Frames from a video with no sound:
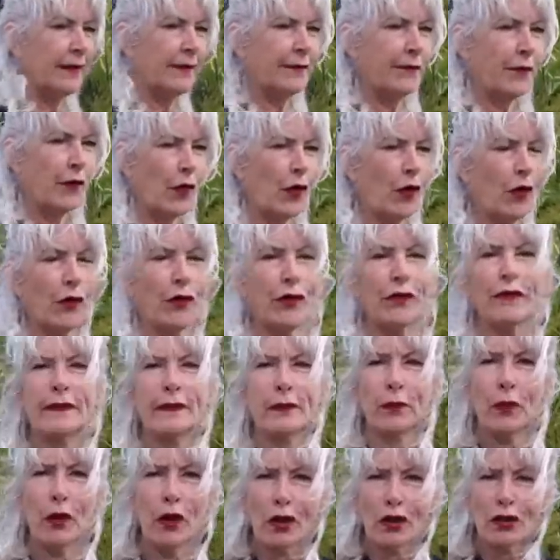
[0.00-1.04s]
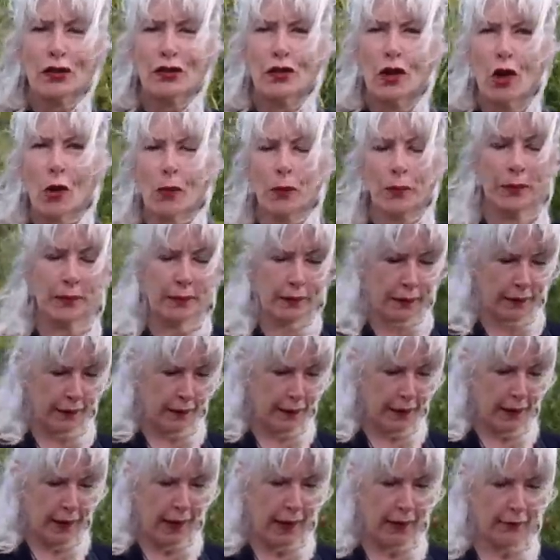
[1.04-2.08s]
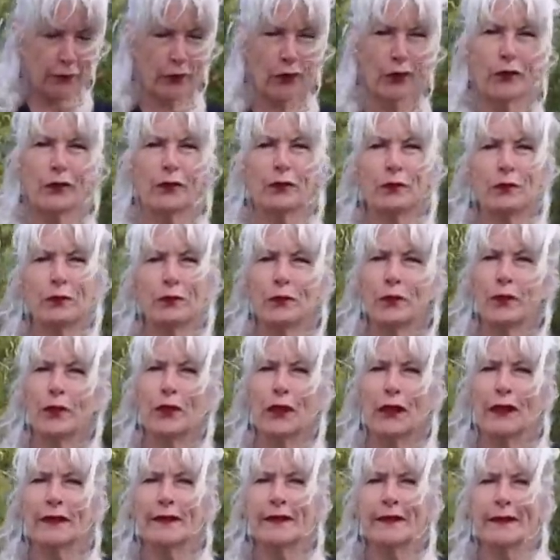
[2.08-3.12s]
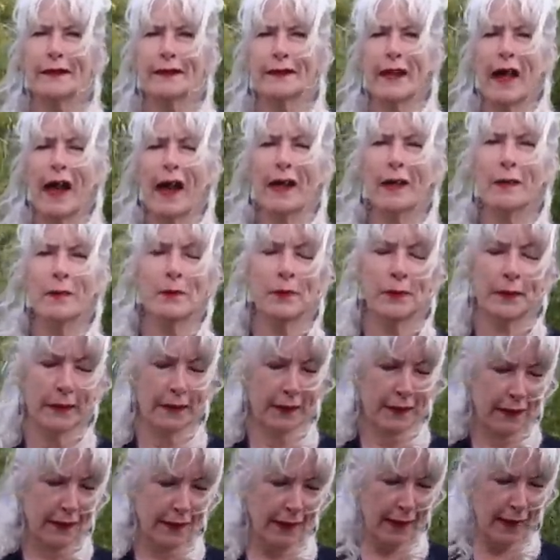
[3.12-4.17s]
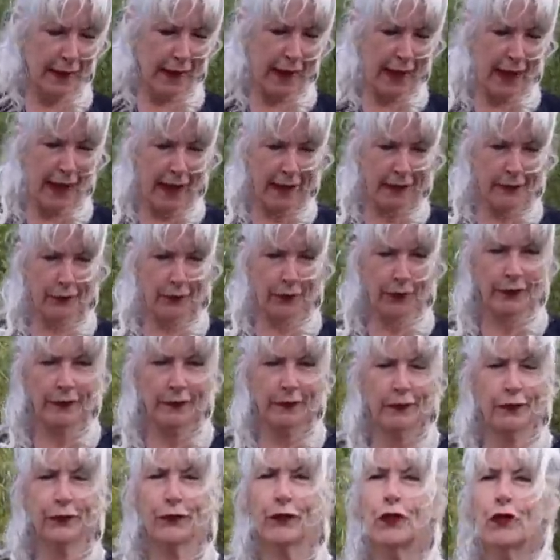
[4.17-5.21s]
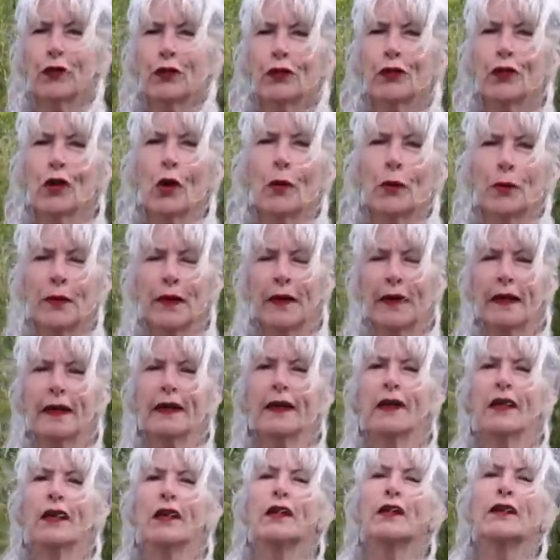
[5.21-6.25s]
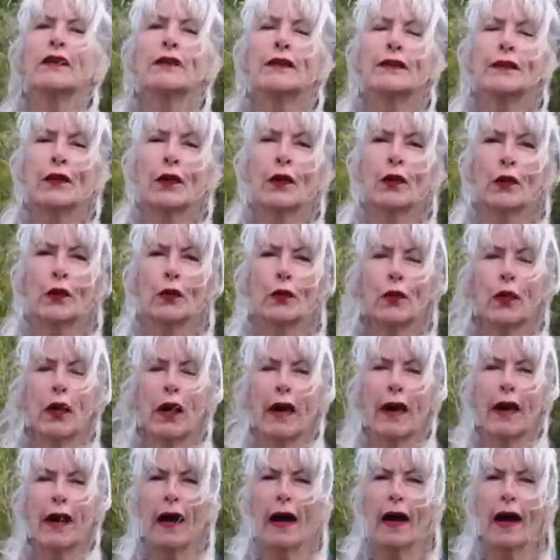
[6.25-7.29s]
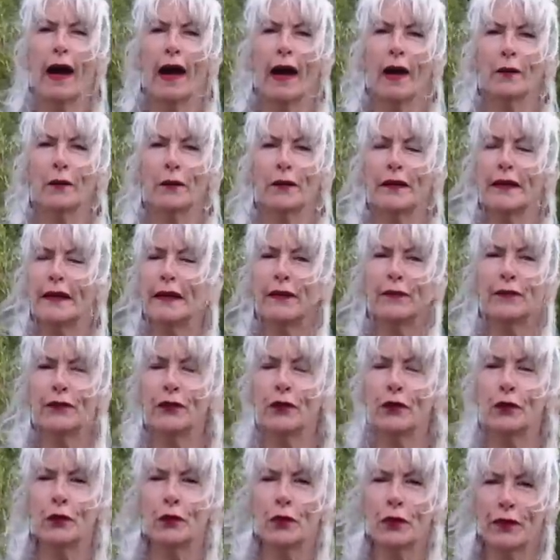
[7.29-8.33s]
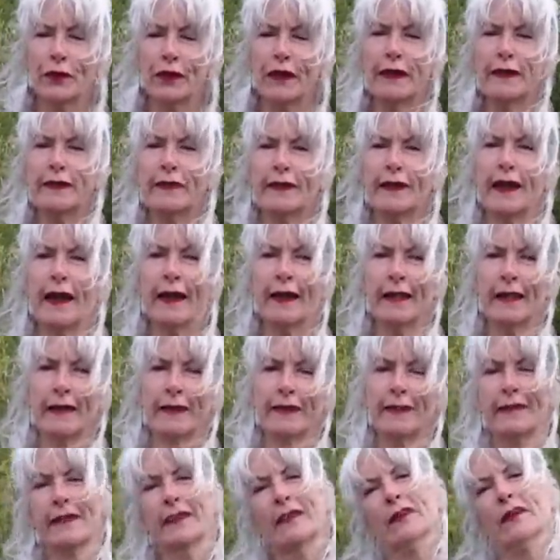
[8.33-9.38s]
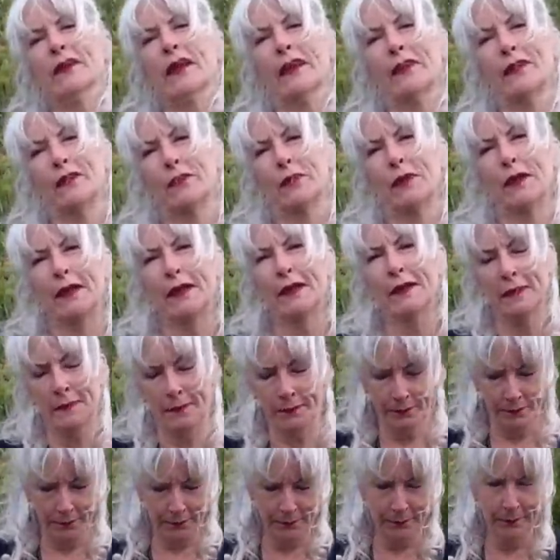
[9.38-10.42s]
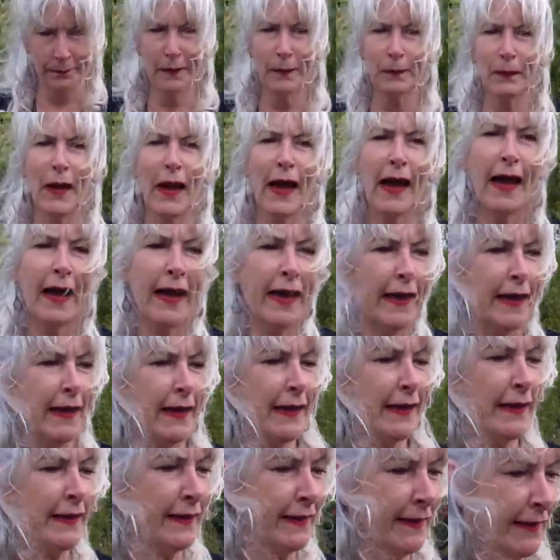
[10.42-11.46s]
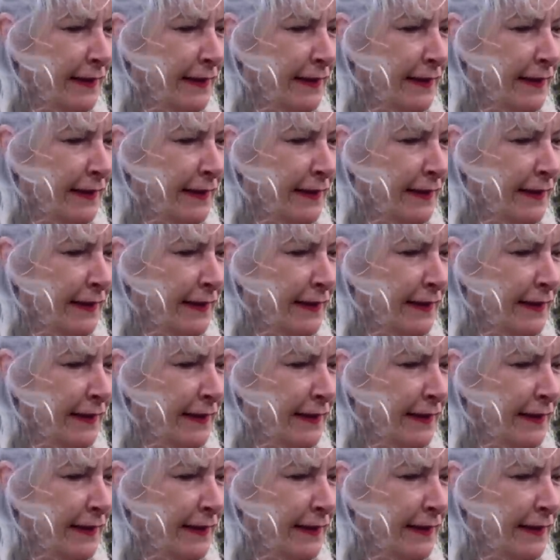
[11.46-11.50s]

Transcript: for this workshop. I've got things to type and things to photocopy. So I will leave you with this, and I'll see you next week. Bye-bye.